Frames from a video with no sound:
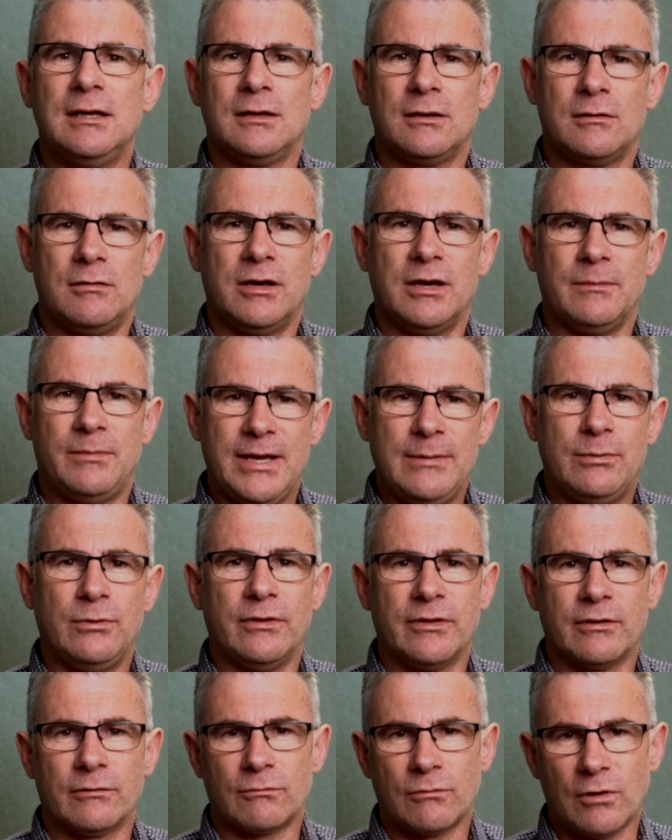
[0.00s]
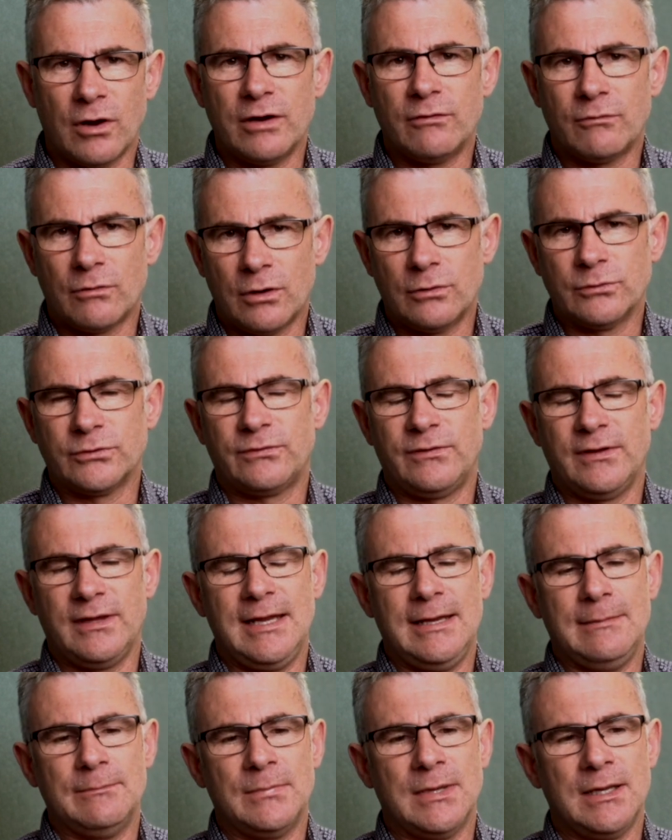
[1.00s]
kind of people in the right roles for
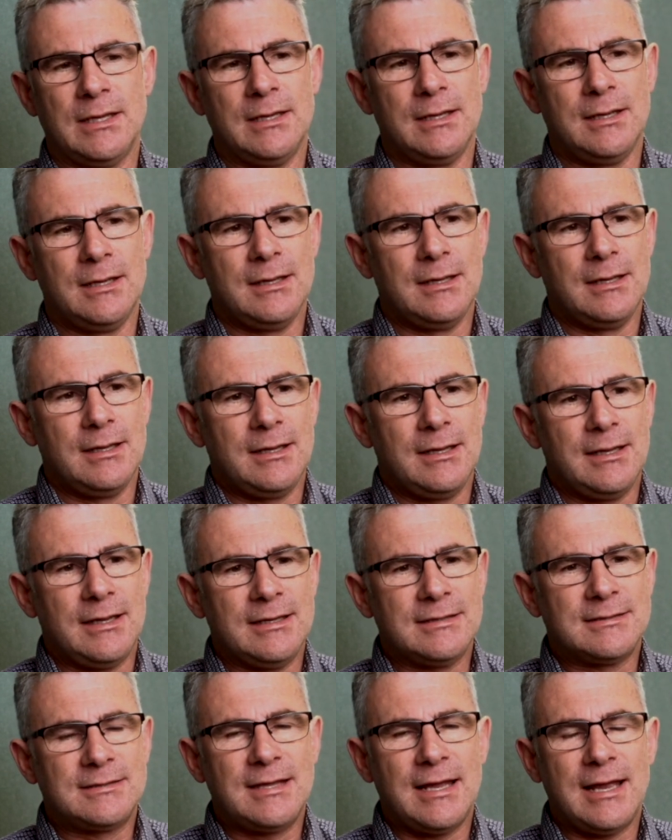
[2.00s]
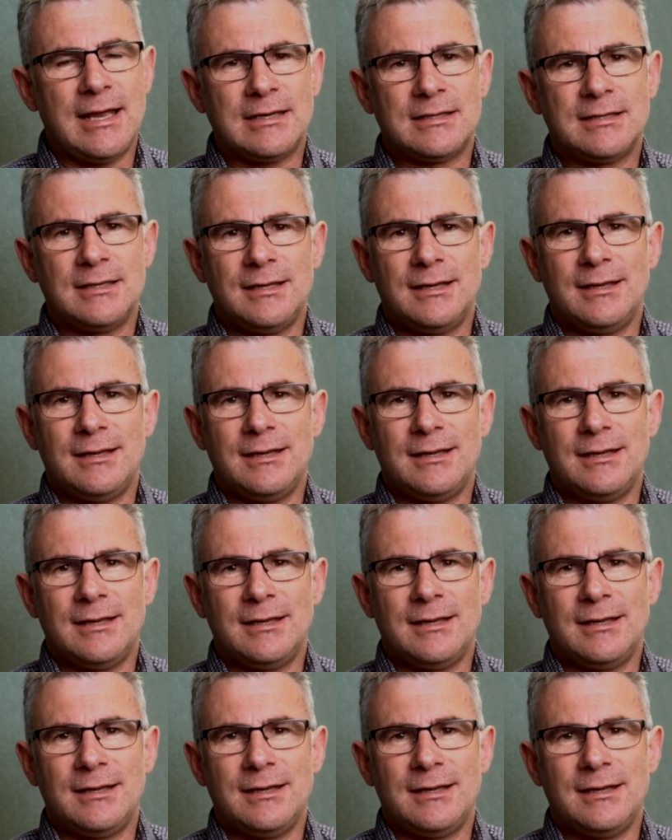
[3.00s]
them, is that